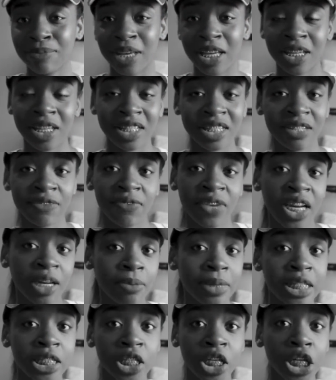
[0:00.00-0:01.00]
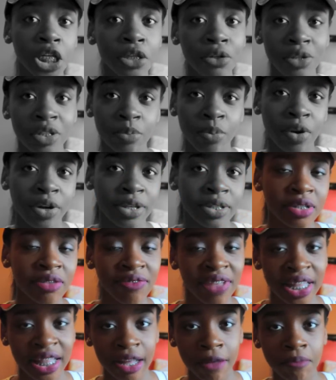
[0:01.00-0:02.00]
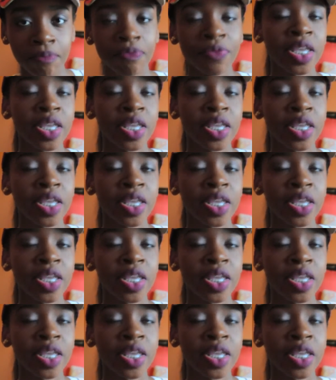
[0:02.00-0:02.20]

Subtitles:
my cousin invited me to her New Year's party, stuff like that.